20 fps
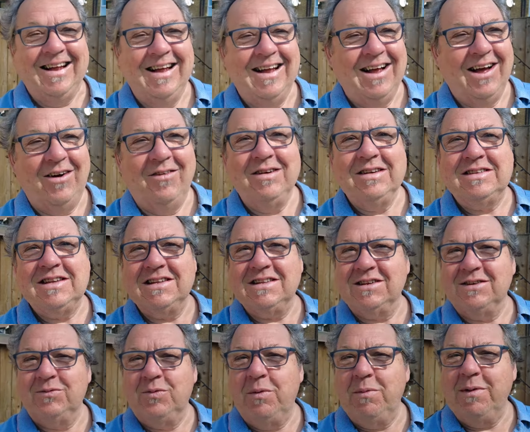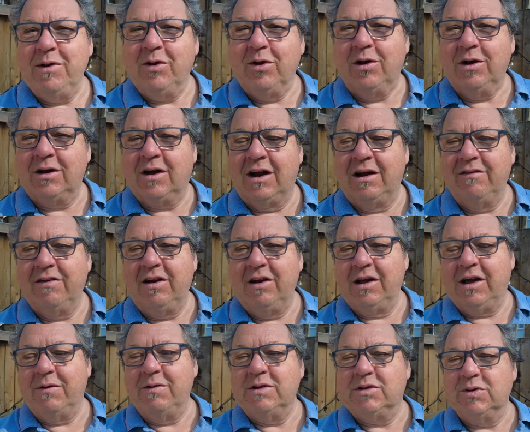I always say that women got kind of
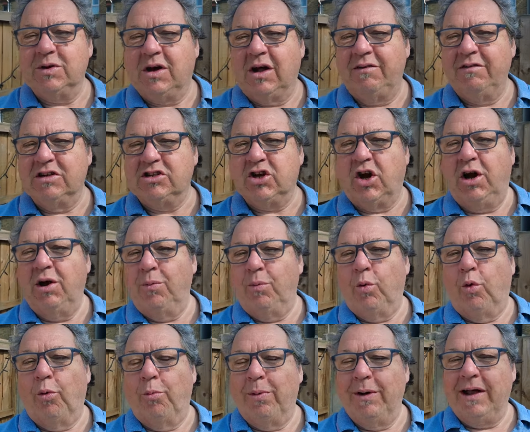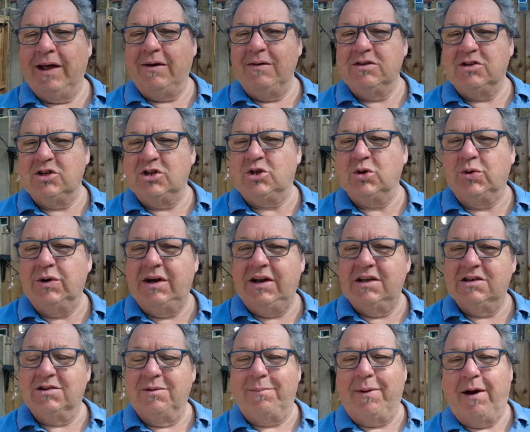go into a kind of a time warp when they go to
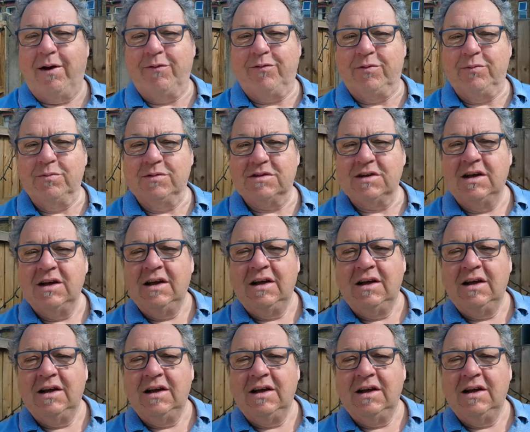toilets or bathrooms.